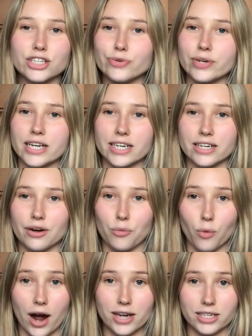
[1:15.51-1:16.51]
you needed a
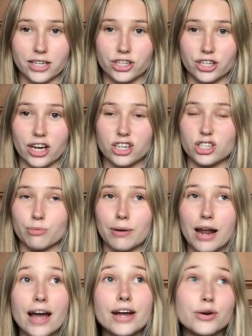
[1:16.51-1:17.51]
white t-shirt, just a
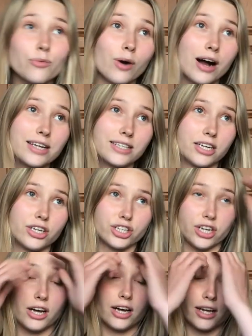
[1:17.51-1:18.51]
plain white
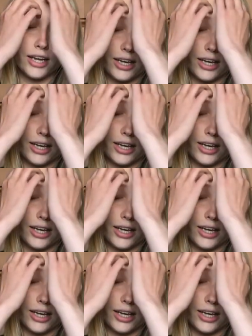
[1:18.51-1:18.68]
t-shirt,